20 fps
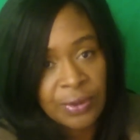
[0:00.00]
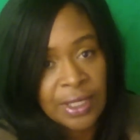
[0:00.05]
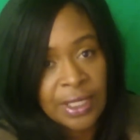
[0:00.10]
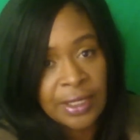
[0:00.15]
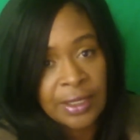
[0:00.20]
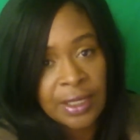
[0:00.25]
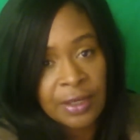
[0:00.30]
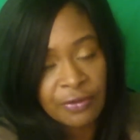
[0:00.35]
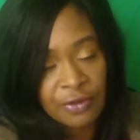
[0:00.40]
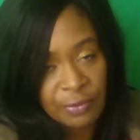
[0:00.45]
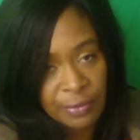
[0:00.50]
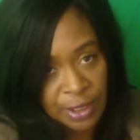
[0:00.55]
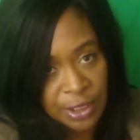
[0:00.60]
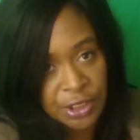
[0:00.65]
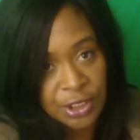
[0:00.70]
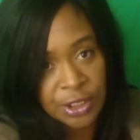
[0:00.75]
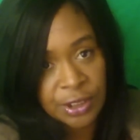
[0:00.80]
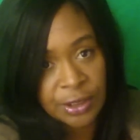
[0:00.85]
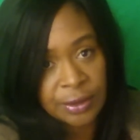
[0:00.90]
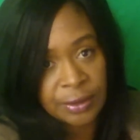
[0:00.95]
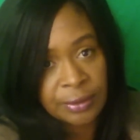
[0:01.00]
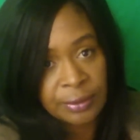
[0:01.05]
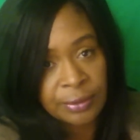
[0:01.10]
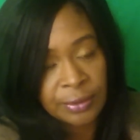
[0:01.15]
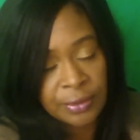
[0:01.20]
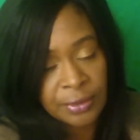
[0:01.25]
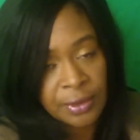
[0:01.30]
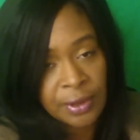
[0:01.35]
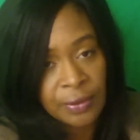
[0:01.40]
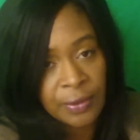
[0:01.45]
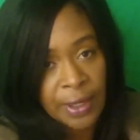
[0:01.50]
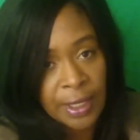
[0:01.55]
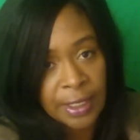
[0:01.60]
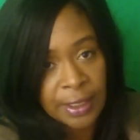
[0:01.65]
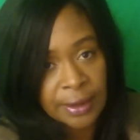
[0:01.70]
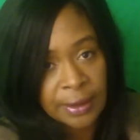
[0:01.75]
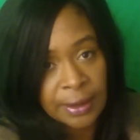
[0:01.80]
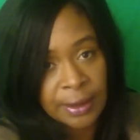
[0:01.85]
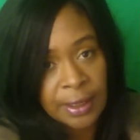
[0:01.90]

any information. Alright?